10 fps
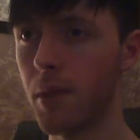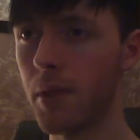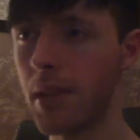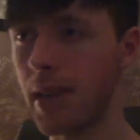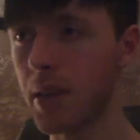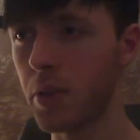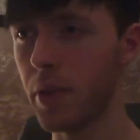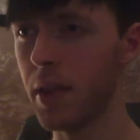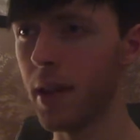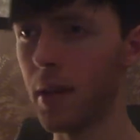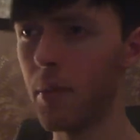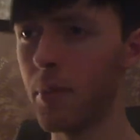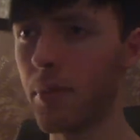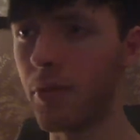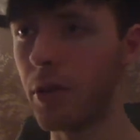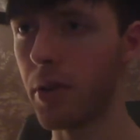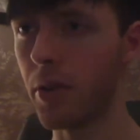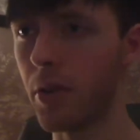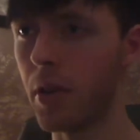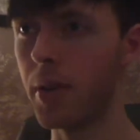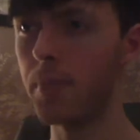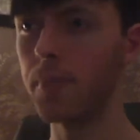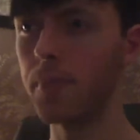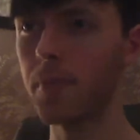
So I think I explained that pretty thoroughly.